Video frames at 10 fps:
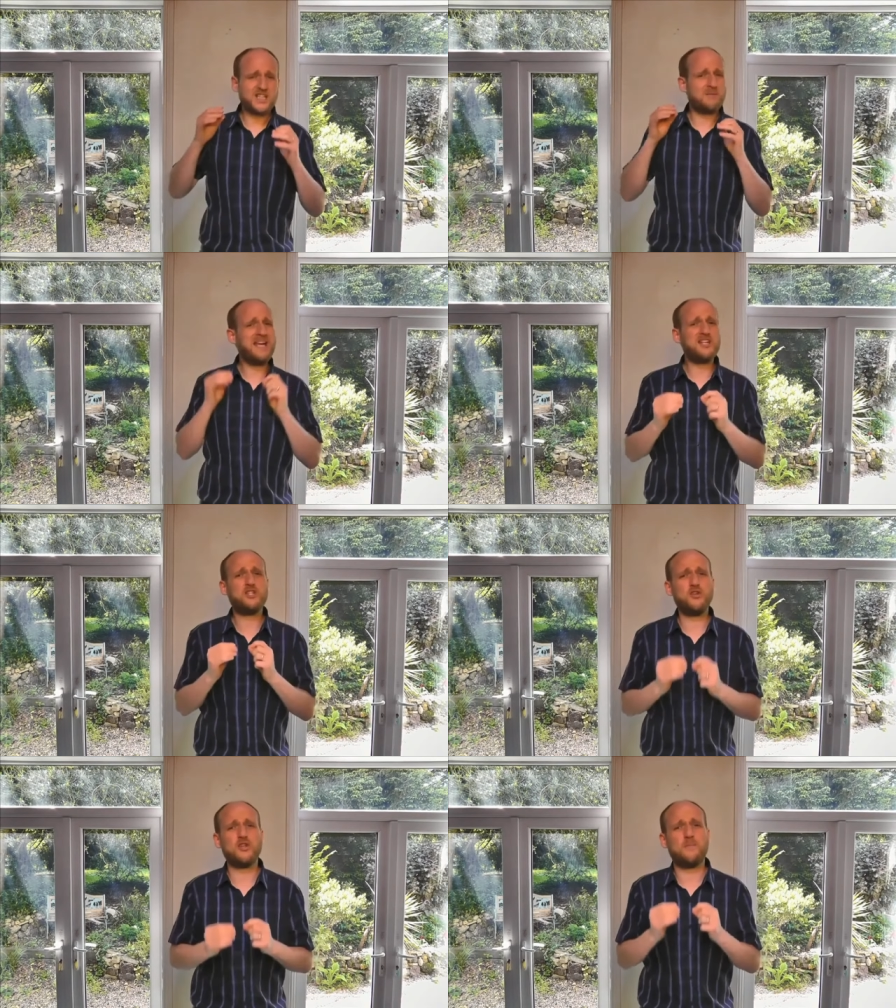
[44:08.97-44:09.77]
to make
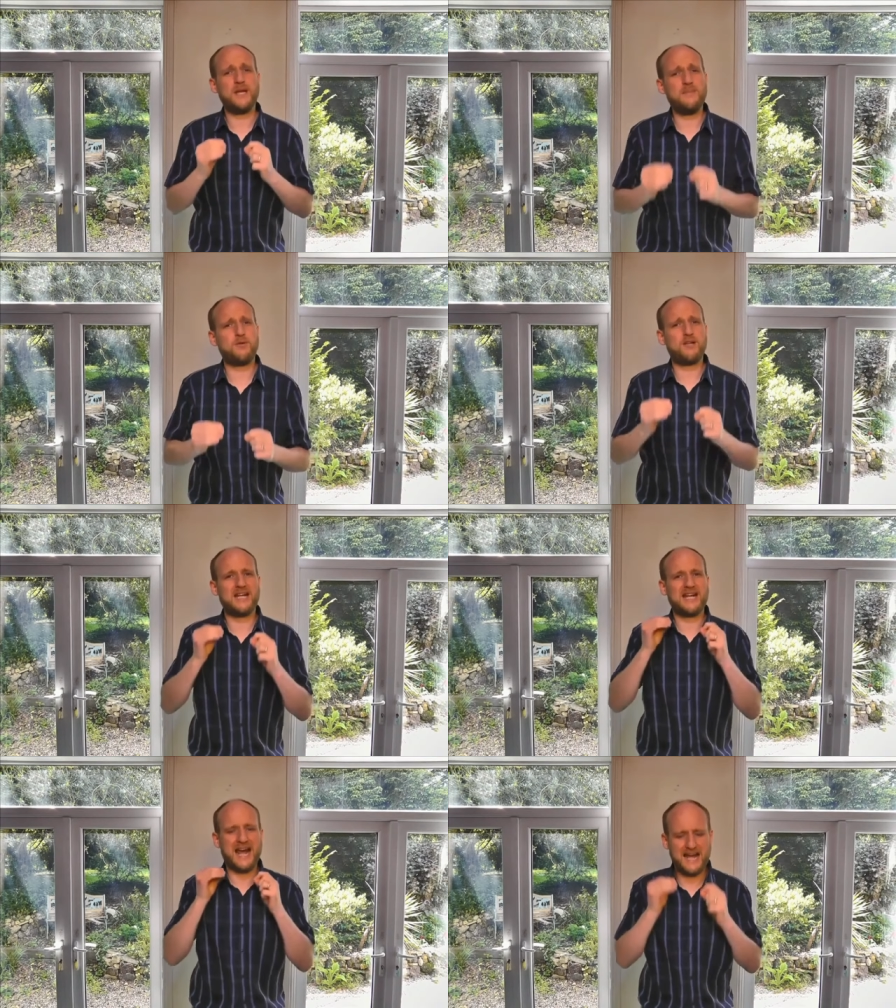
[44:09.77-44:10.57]
sure the people
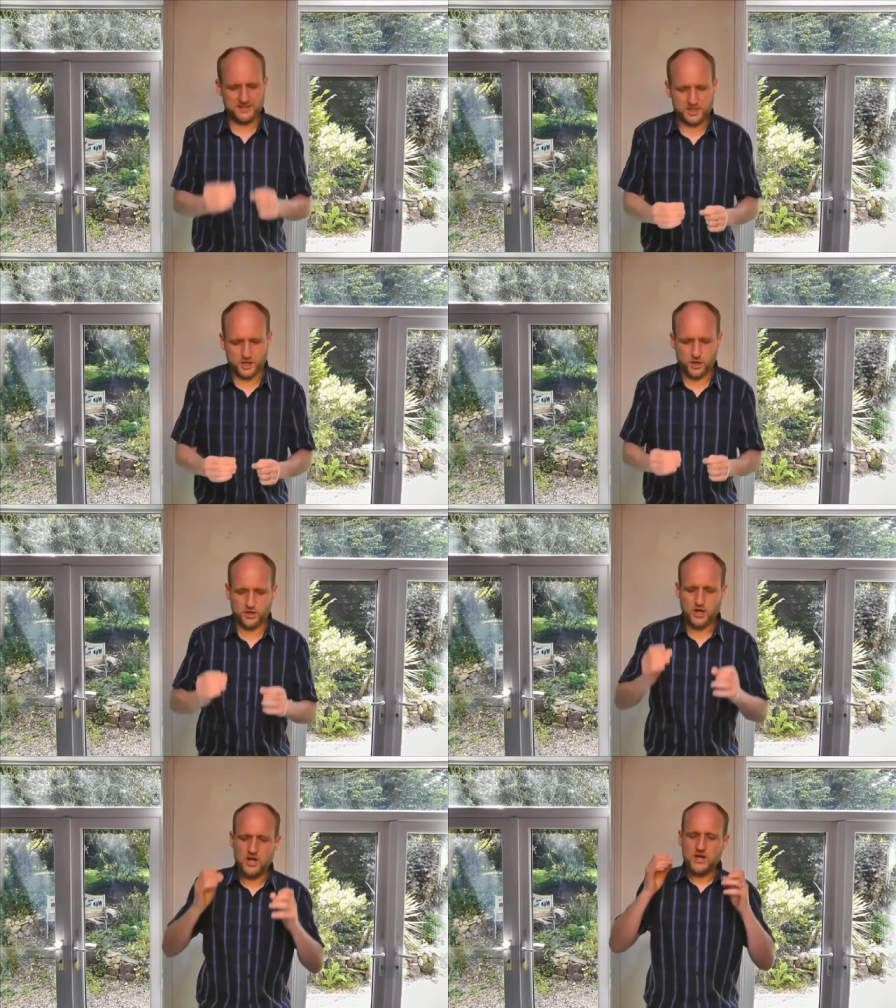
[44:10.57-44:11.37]
in
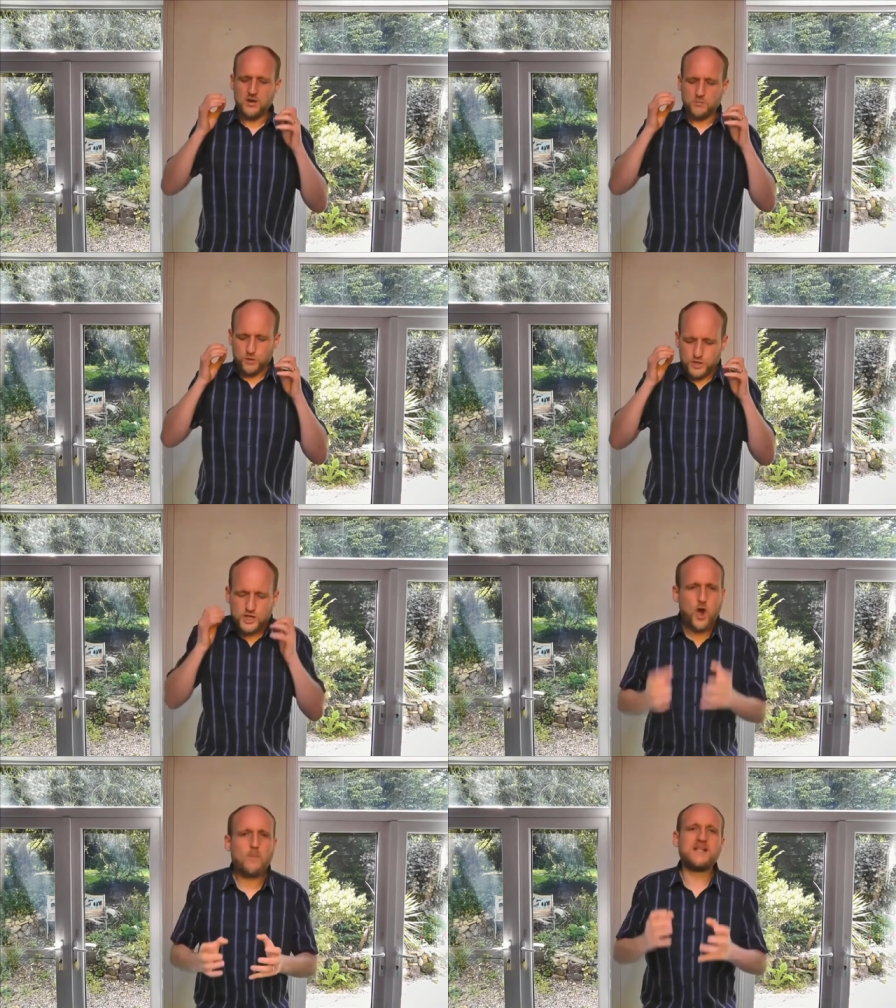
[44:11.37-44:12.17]
Antioch would
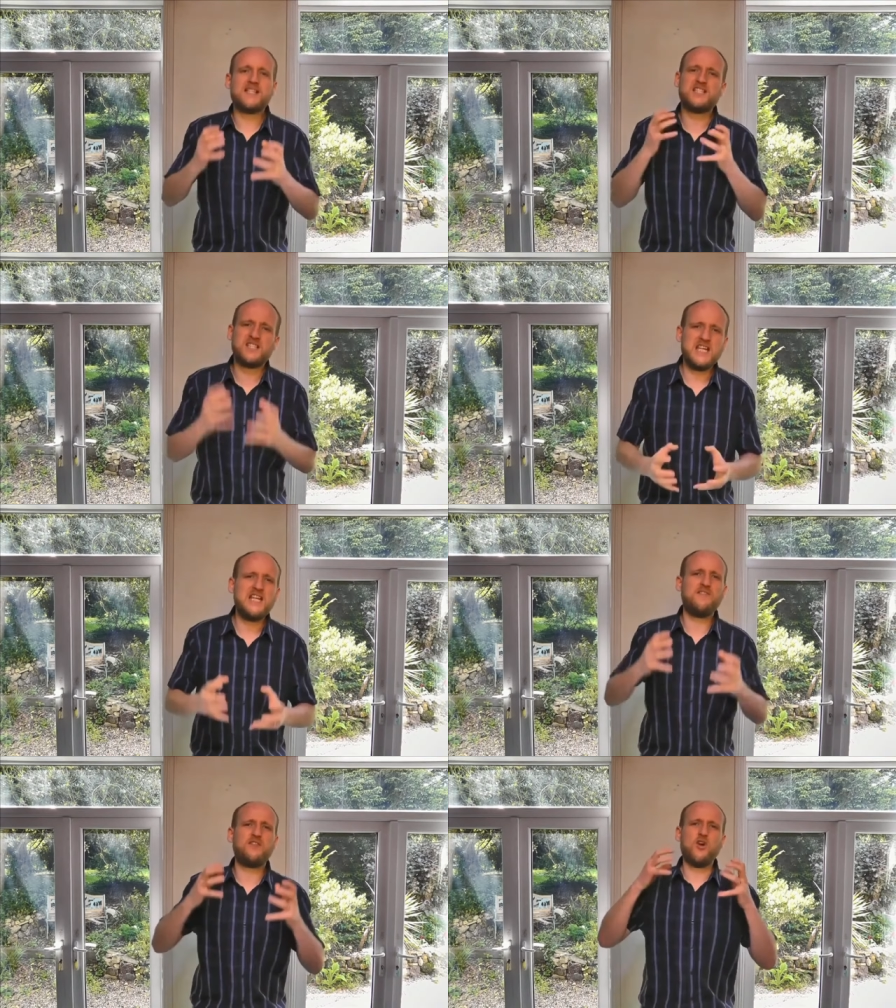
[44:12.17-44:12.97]
not be
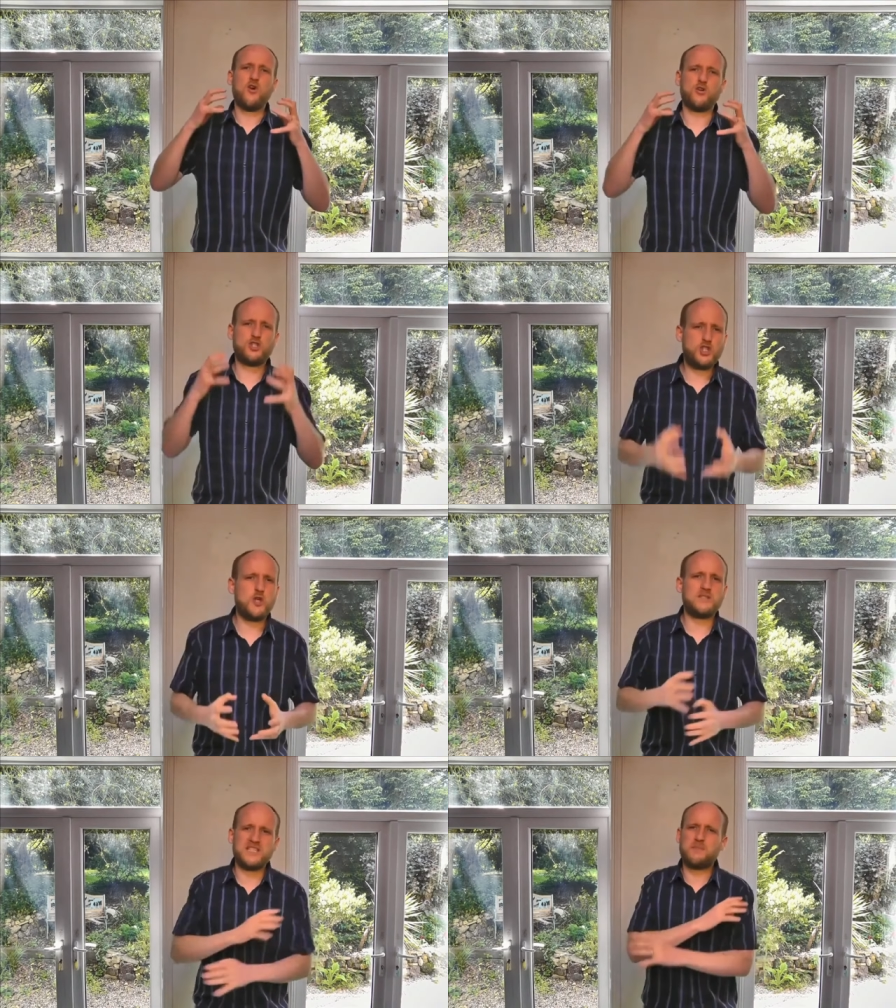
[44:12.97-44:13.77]
deceived or
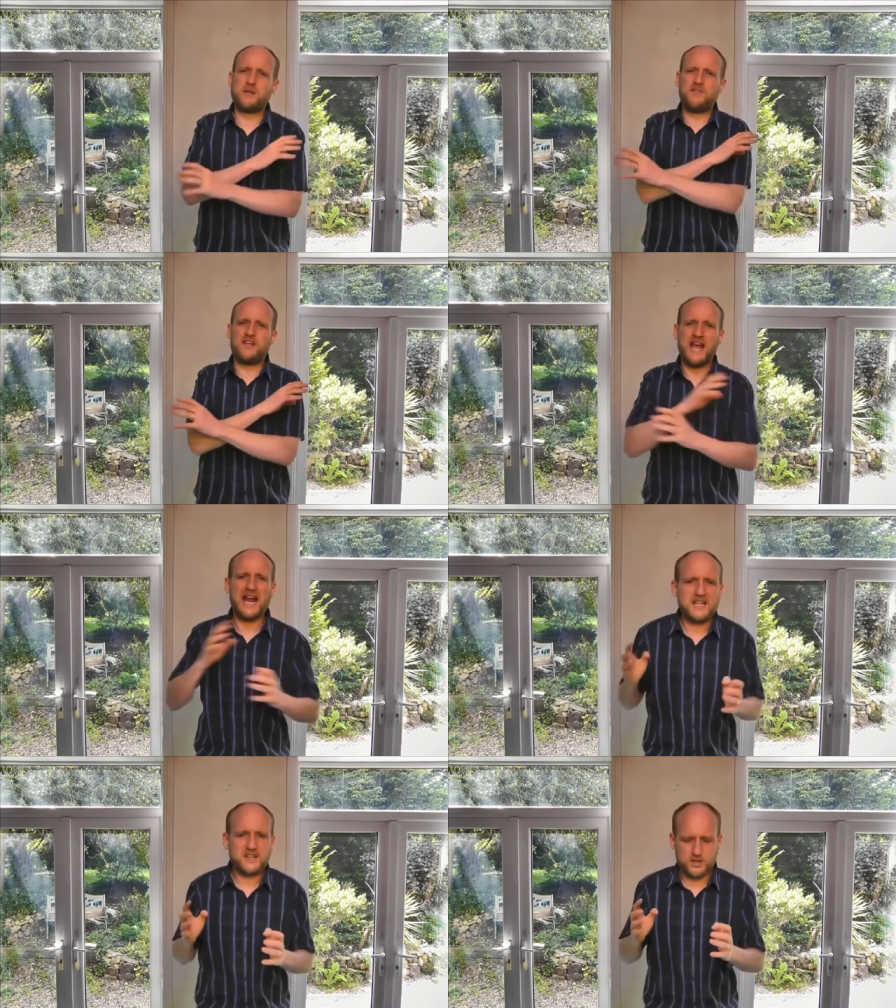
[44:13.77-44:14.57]
duped into
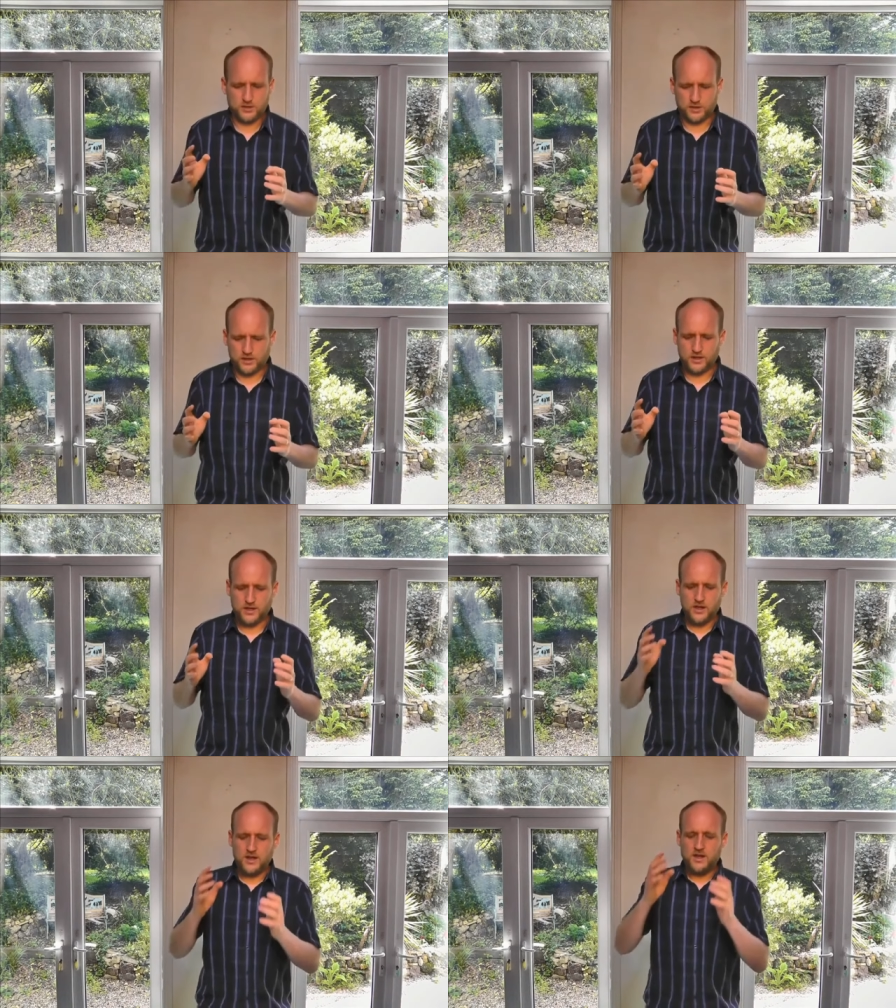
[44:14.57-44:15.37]
believing anything other
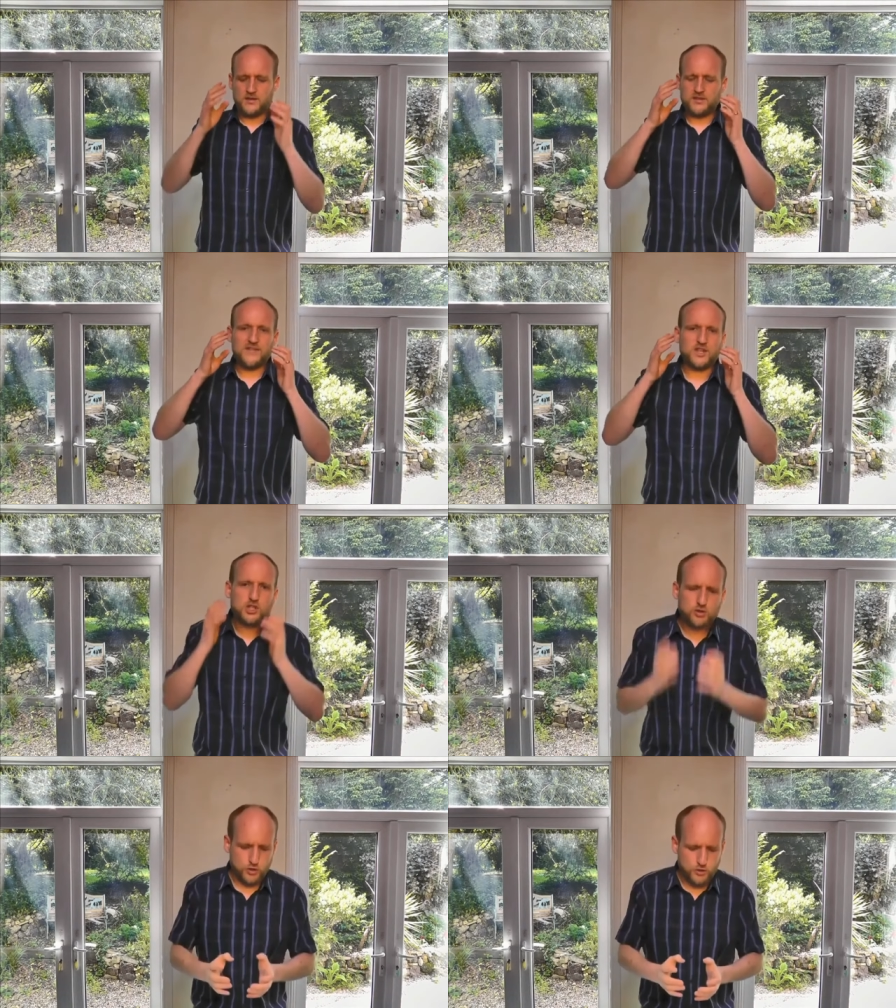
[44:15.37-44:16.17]
than the
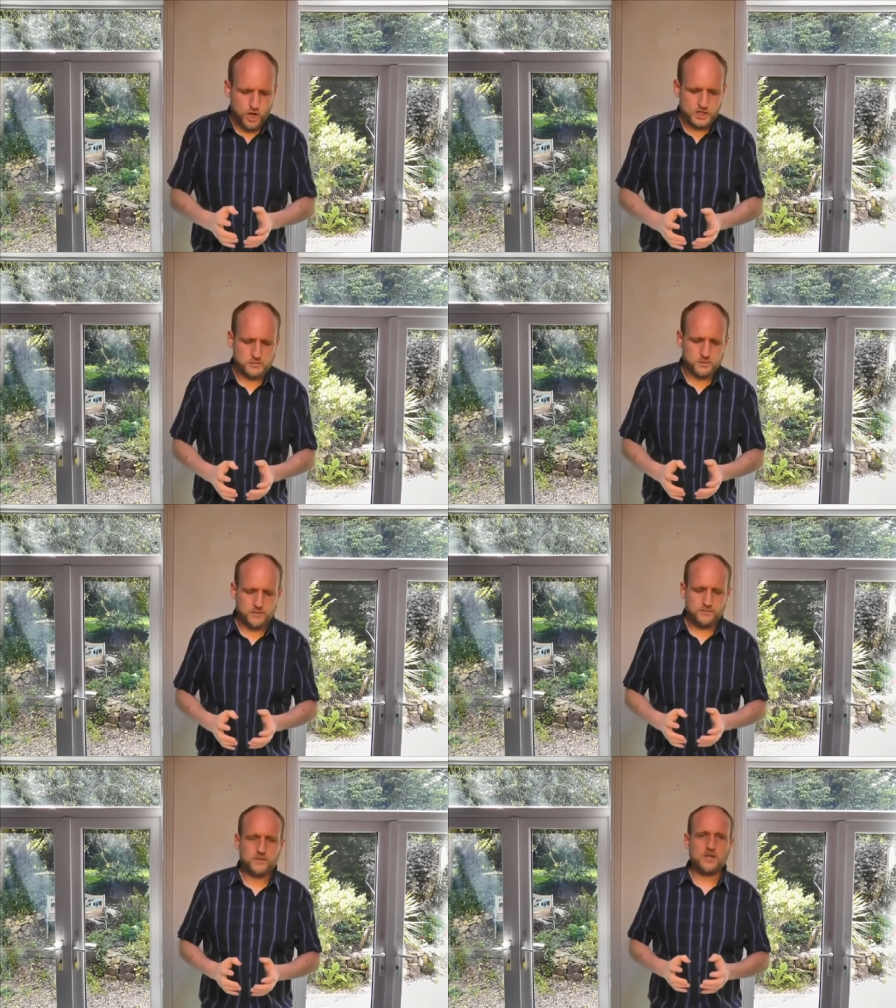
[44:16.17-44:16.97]
true gospel.